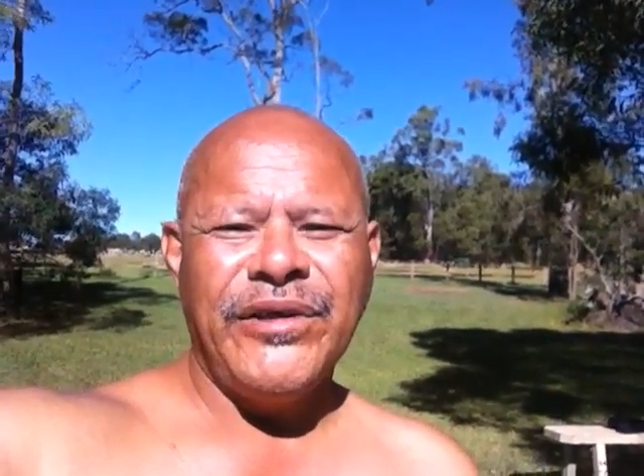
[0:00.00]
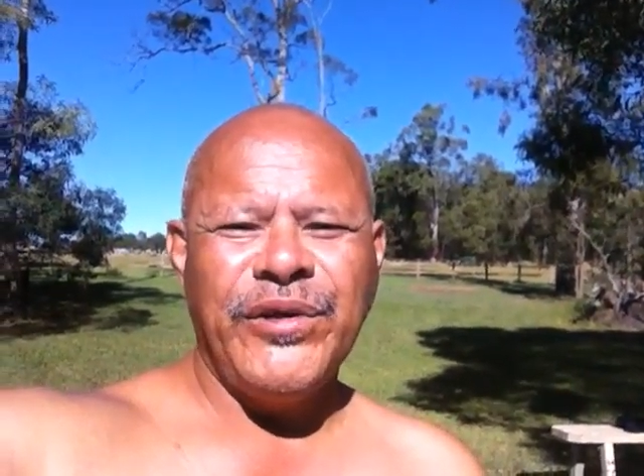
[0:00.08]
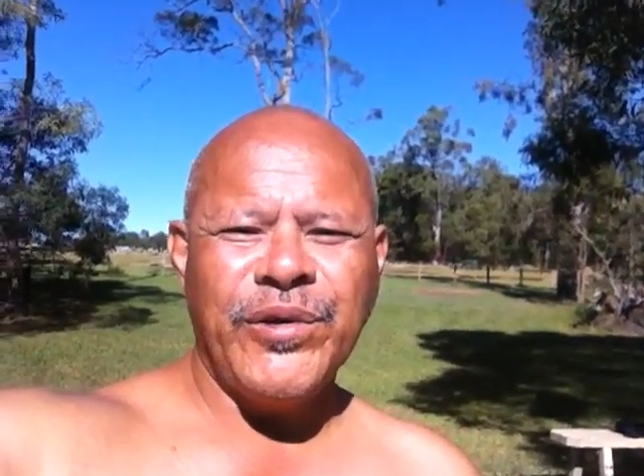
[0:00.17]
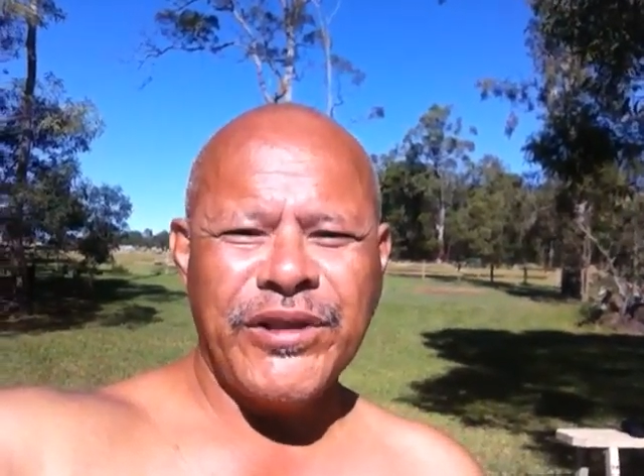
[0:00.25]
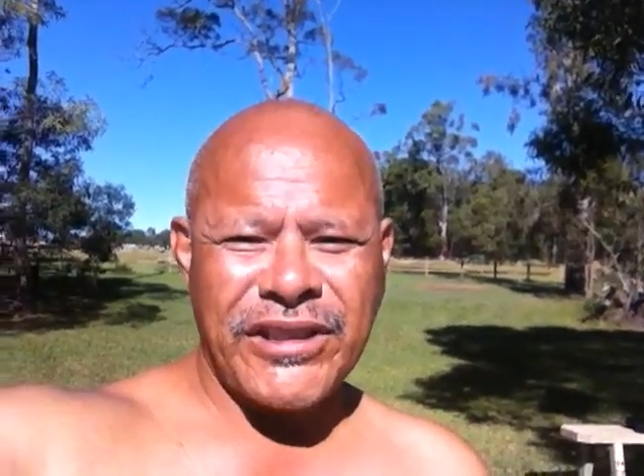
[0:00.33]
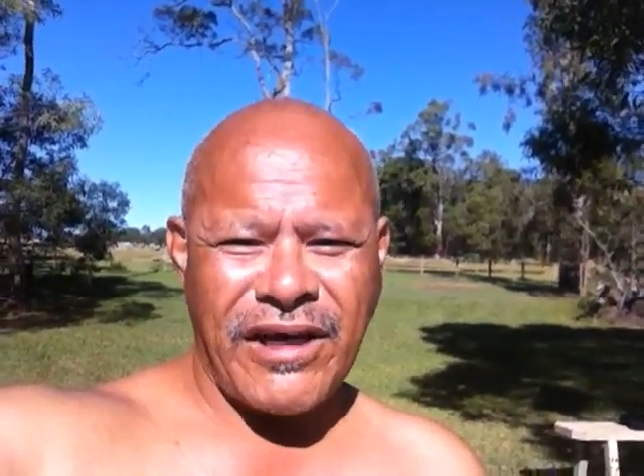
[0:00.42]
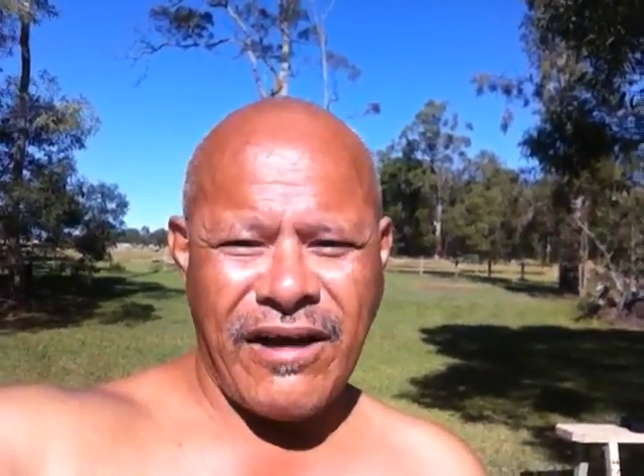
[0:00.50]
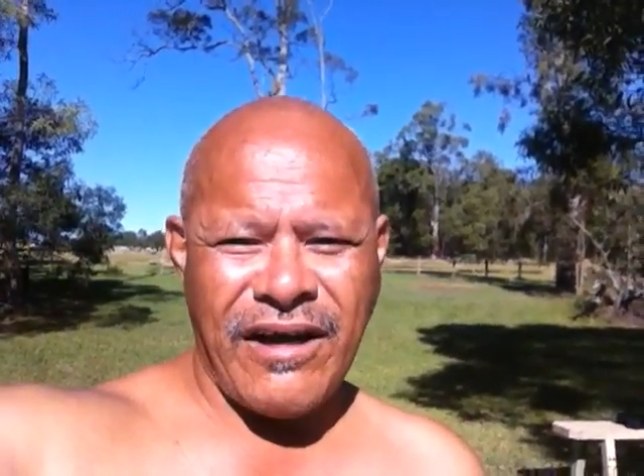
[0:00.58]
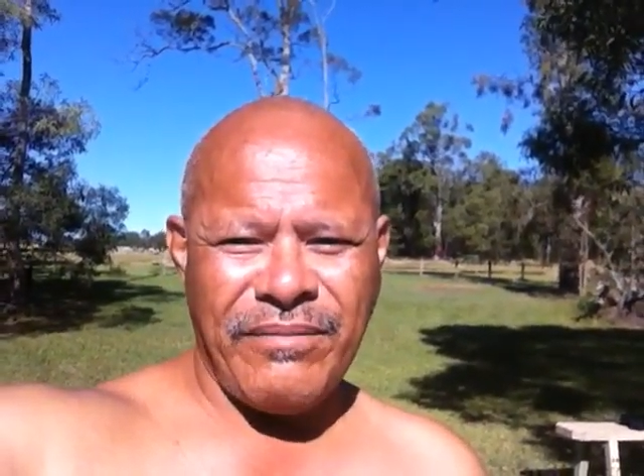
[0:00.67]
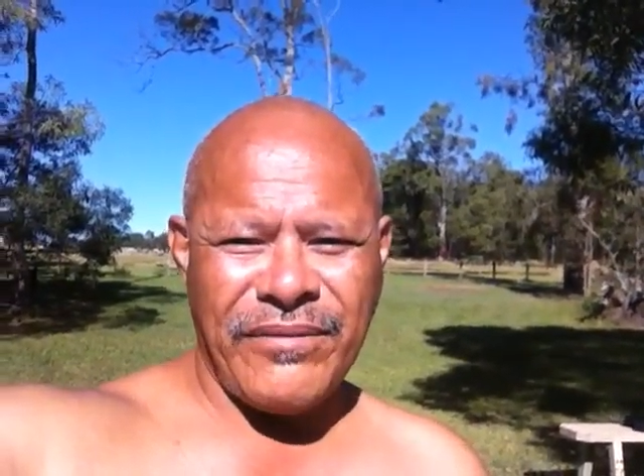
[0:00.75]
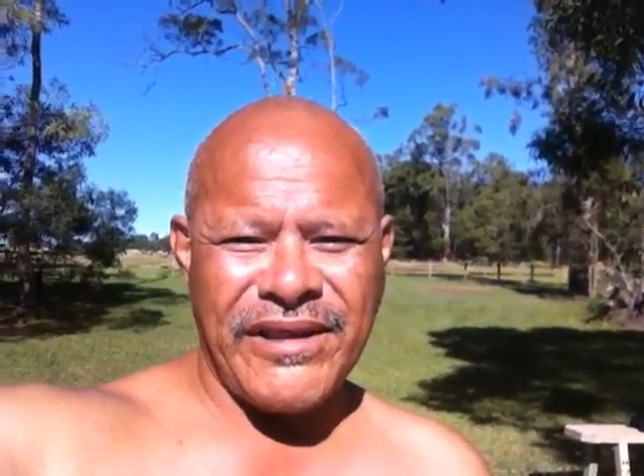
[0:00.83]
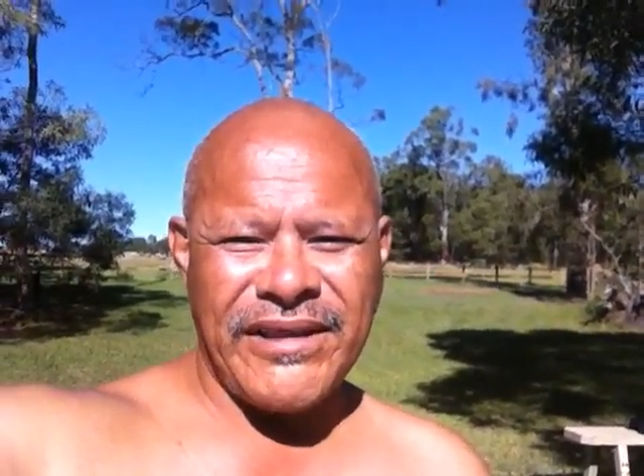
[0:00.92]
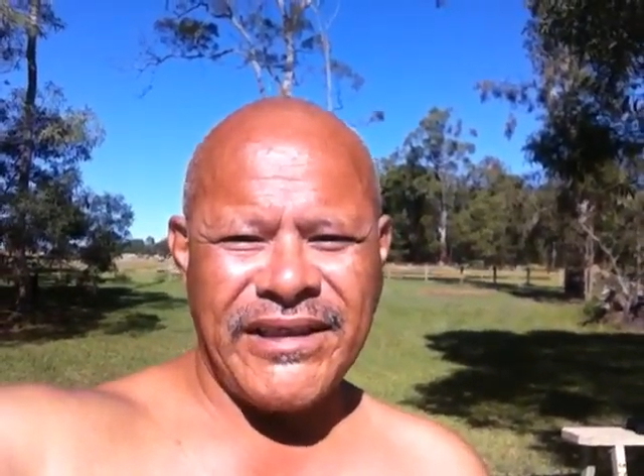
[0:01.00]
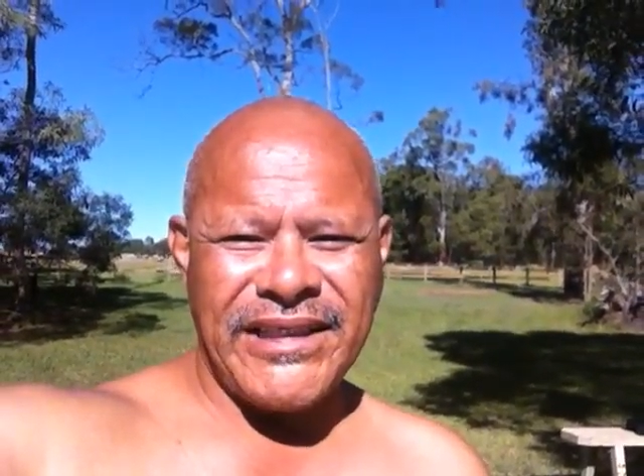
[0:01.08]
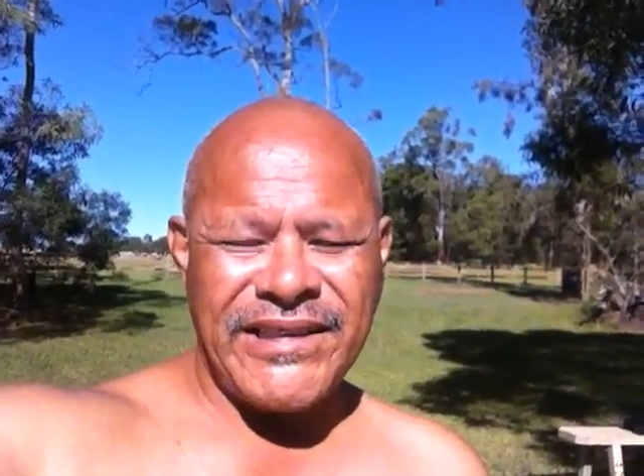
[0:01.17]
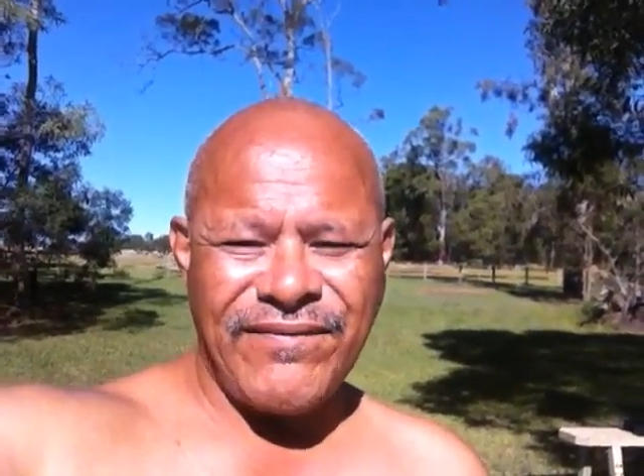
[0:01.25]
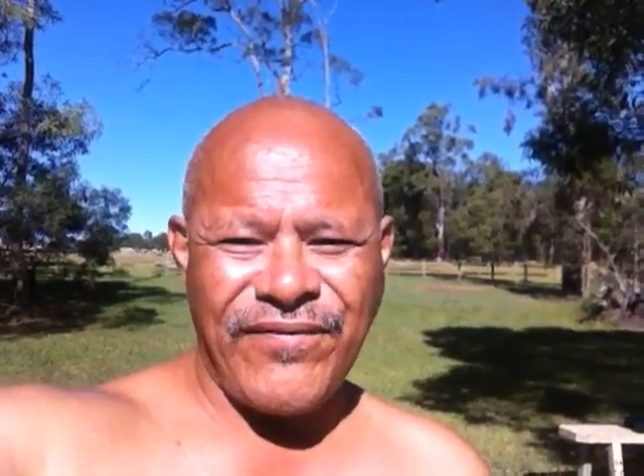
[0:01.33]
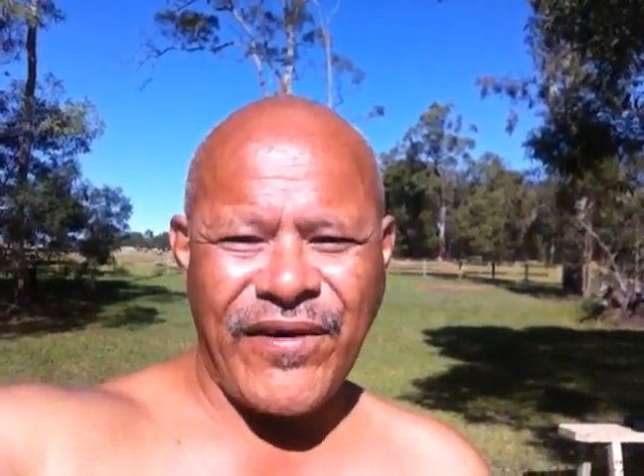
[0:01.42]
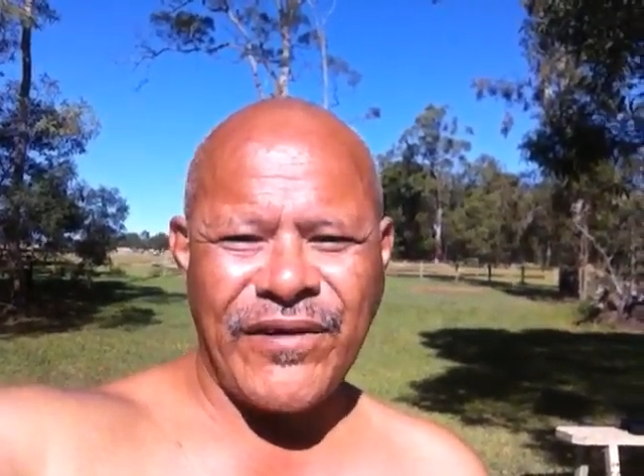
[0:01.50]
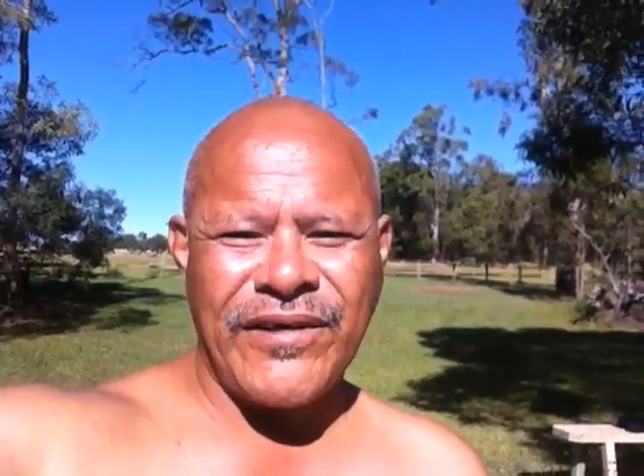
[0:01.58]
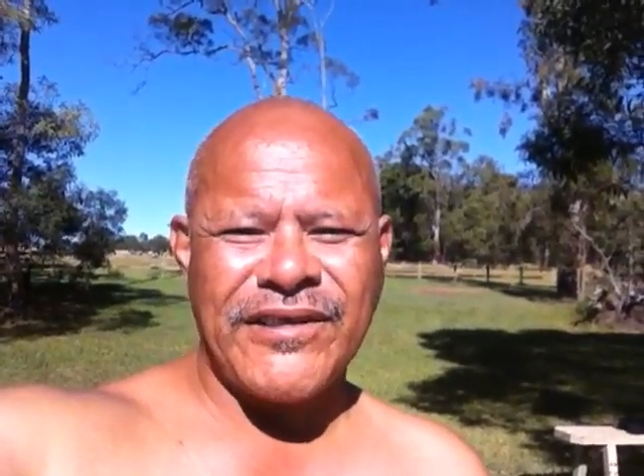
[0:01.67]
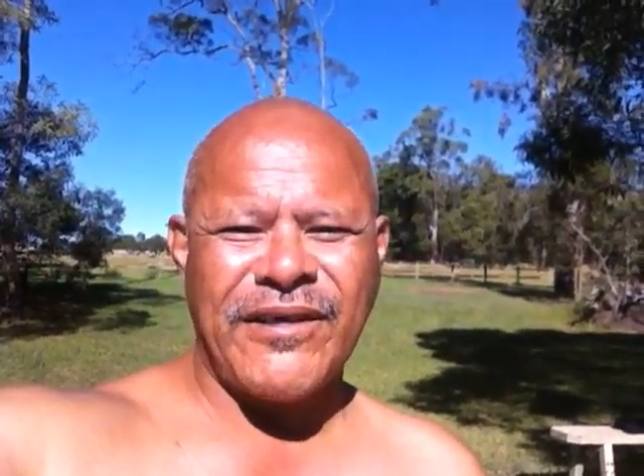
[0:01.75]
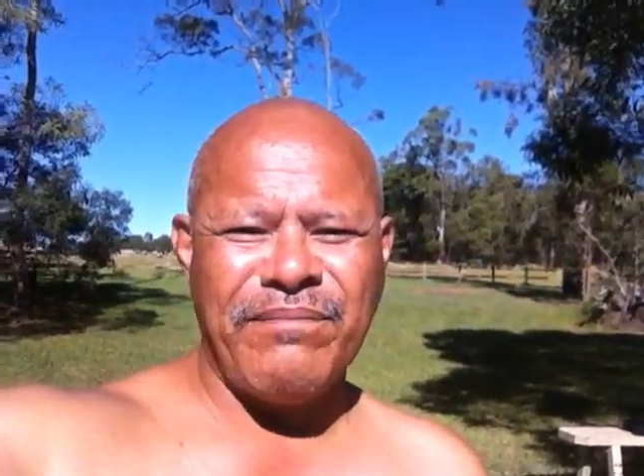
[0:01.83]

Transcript: your time is focused